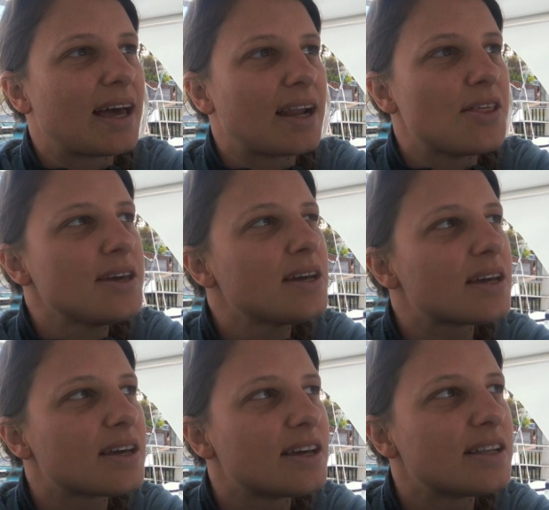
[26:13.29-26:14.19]
and I think
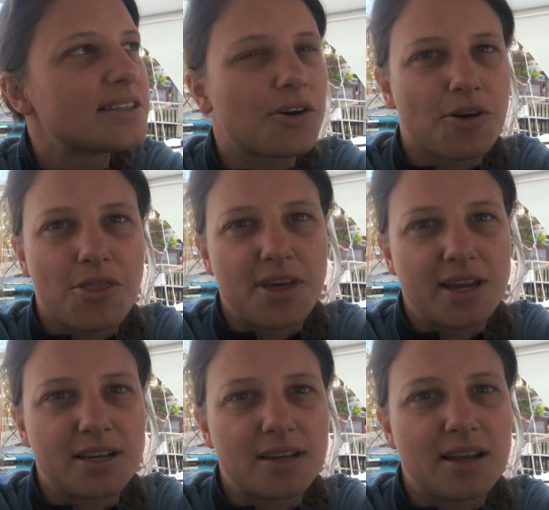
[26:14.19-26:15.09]
that's a good
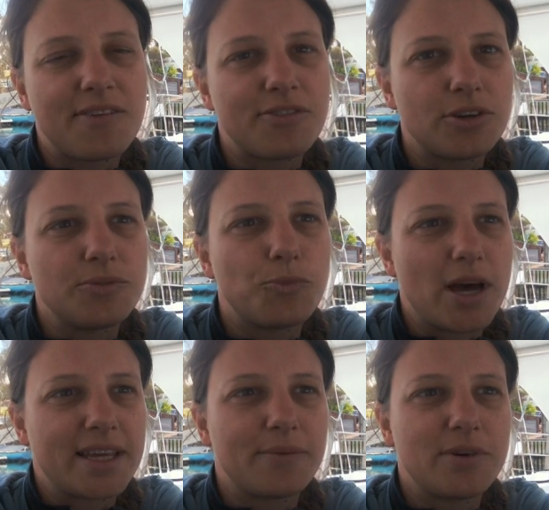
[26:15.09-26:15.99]
thing if you're
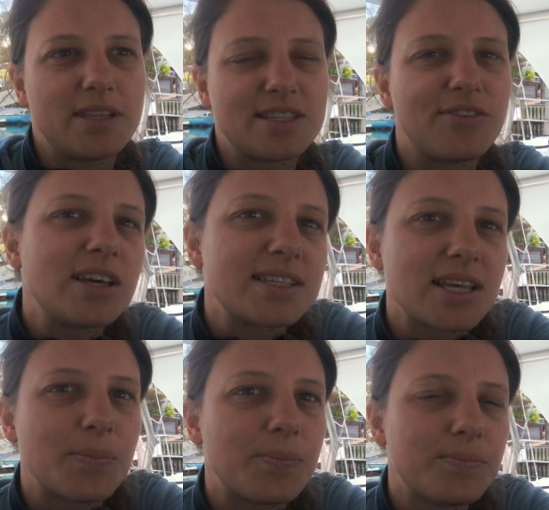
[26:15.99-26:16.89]
working with this Fix-It